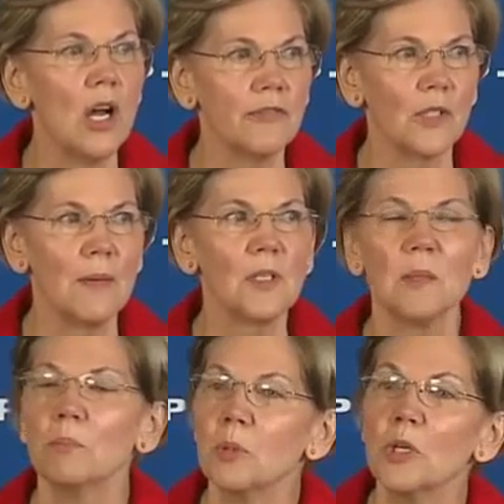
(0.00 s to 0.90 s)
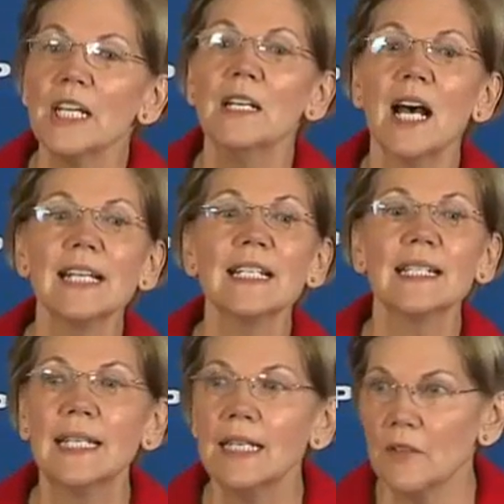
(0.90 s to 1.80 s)
offer up some pretty nice
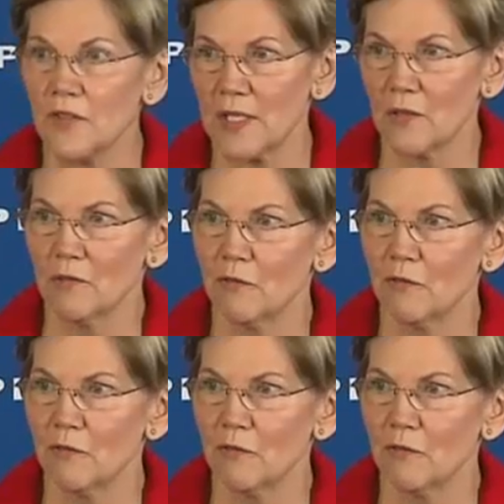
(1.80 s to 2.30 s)
gifts